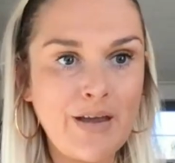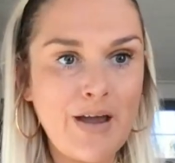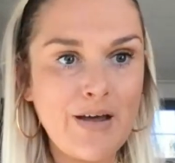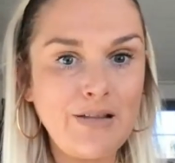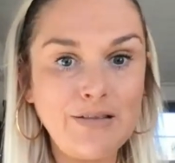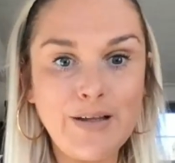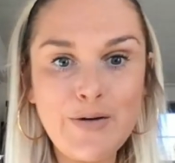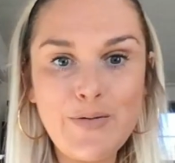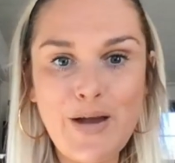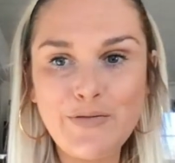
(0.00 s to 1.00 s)

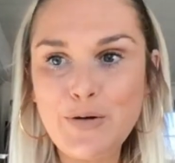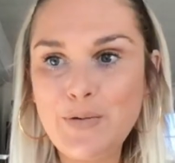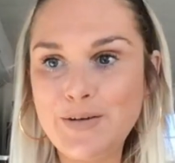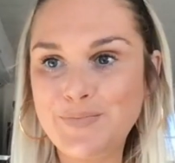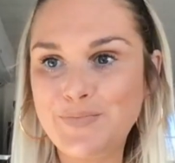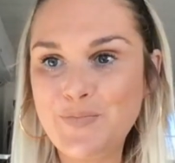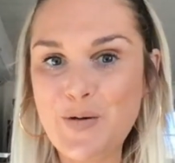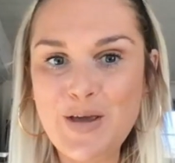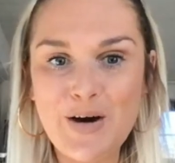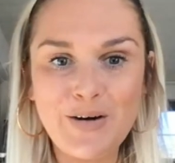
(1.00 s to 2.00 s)
Hello, everyone.
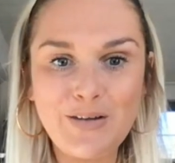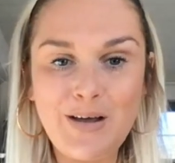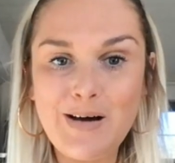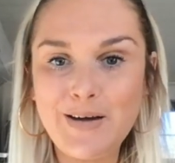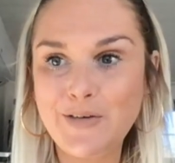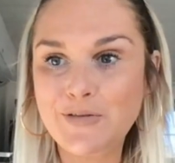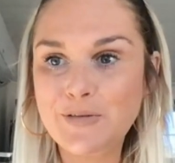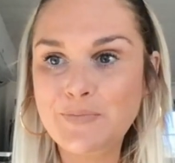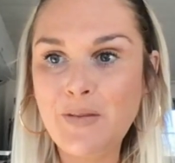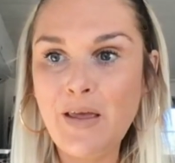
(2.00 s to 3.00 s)
We are live.
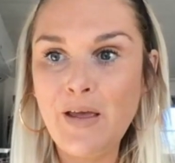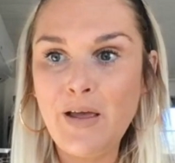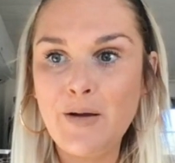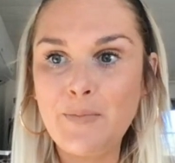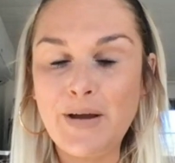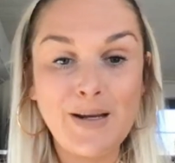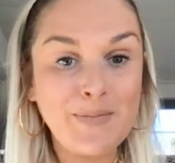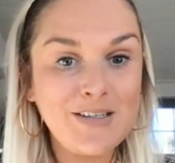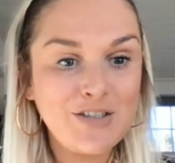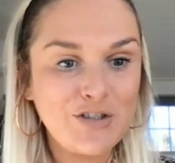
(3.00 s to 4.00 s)
My name
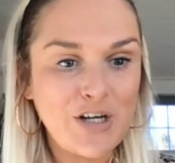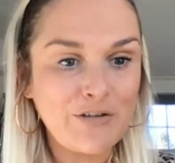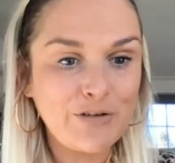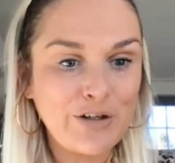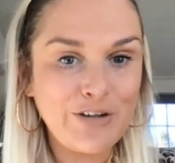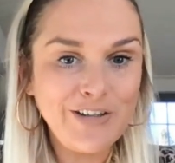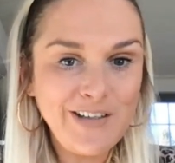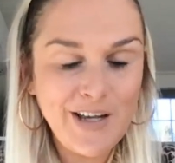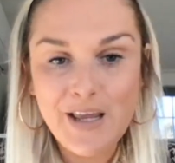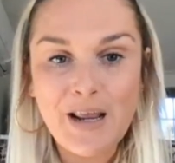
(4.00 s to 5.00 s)
is Jennifer Clark,
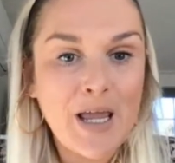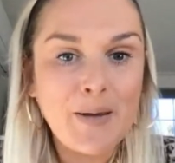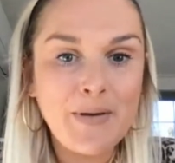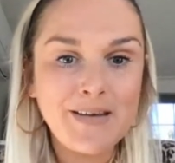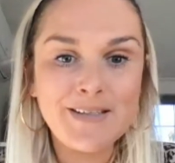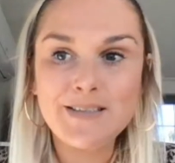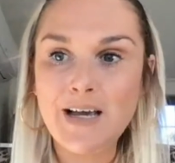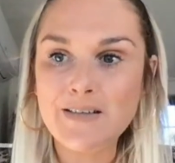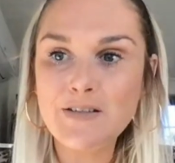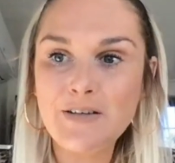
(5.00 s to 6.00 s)
and I am a
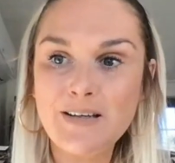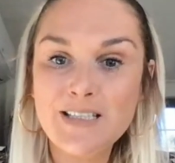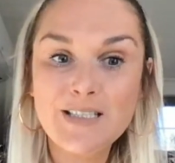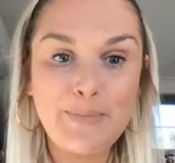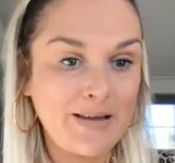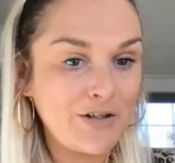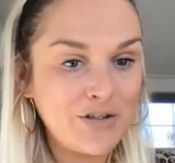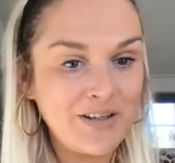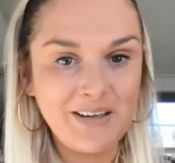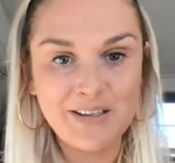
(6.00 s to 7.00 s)
Zazzle
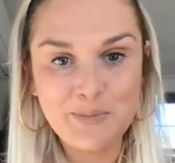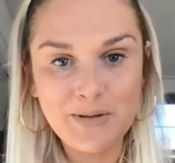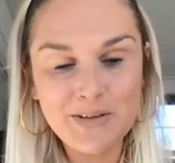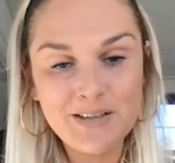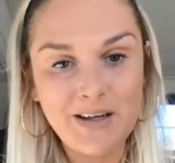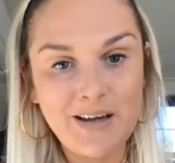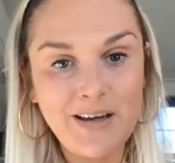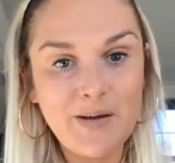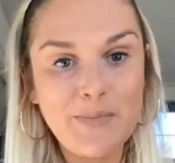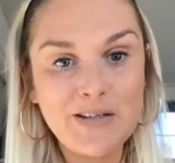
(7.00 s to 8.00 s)
expansion expert.
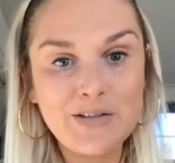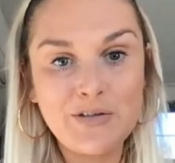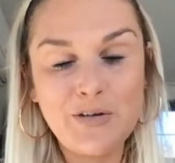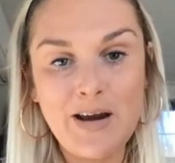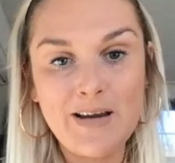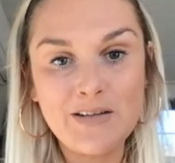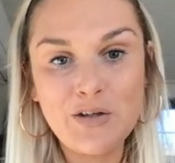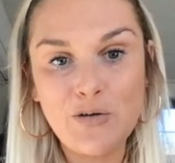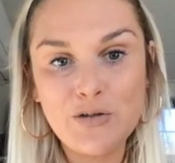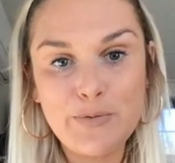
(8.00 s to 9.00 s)
I mentor and
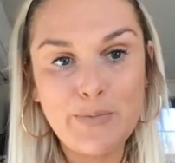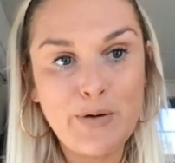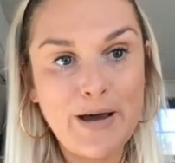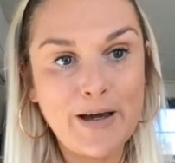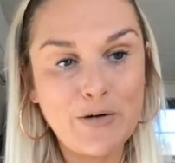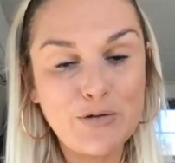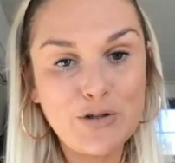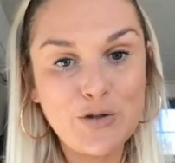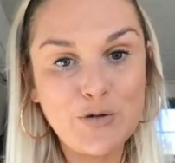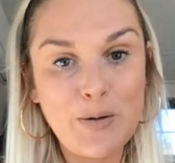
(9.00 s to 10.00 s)
coach people how
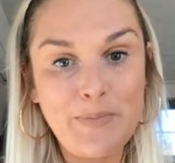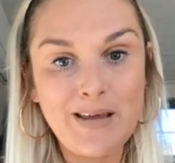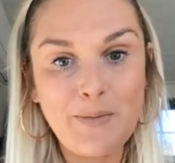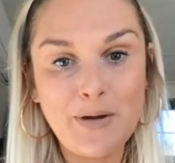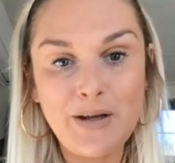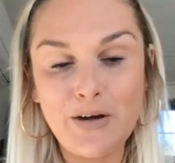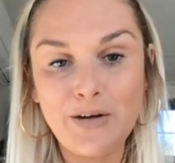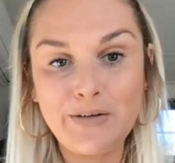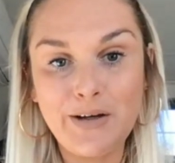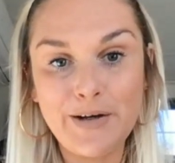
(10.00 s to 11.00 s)
to make money
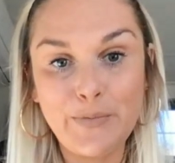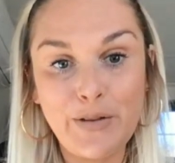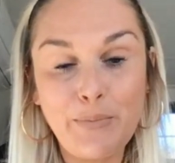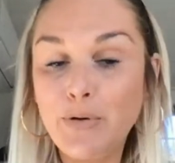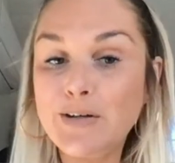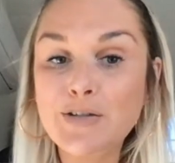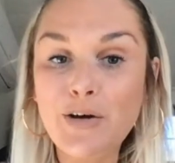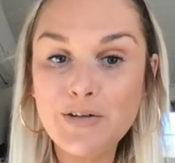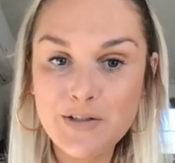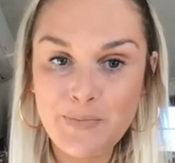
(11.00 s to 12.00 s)
online with print
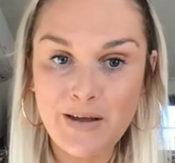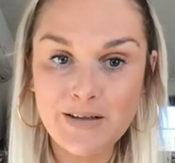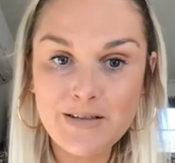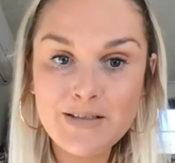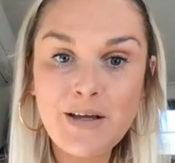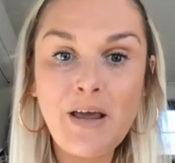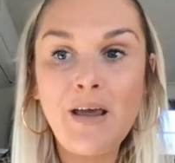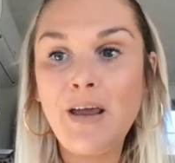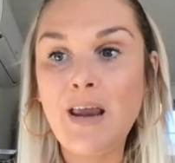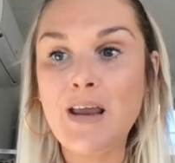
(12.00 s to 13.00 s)
on demand
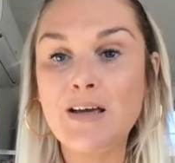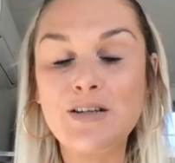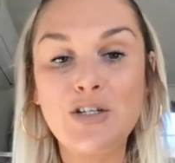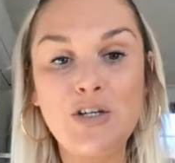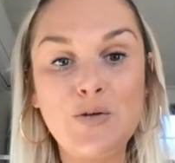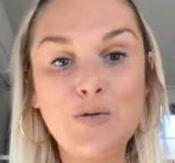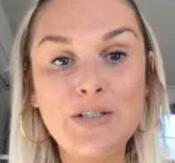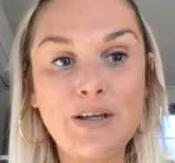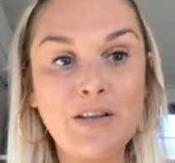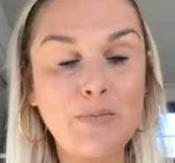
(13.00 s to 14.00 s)
and
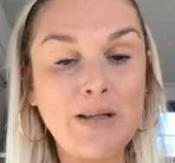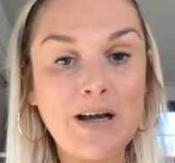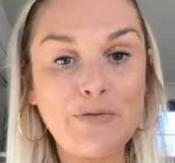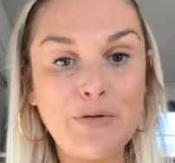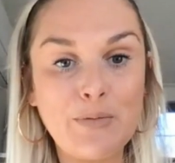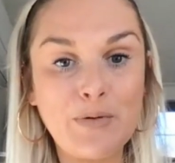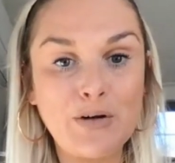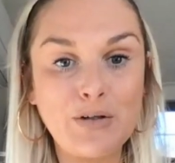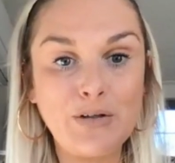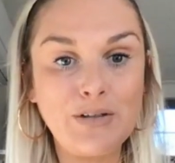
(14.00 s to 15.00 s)
using the platform
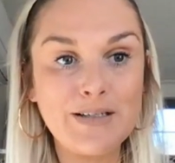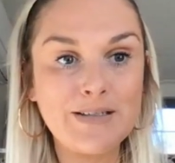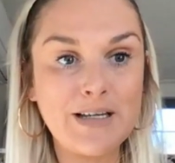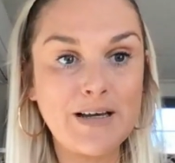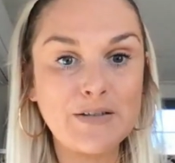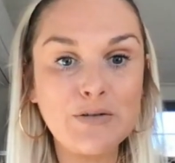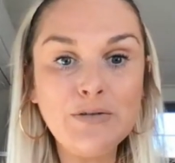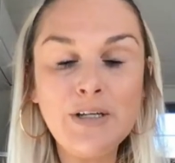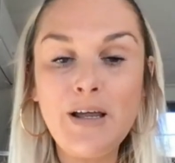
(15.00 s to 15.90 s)
called Zazzle.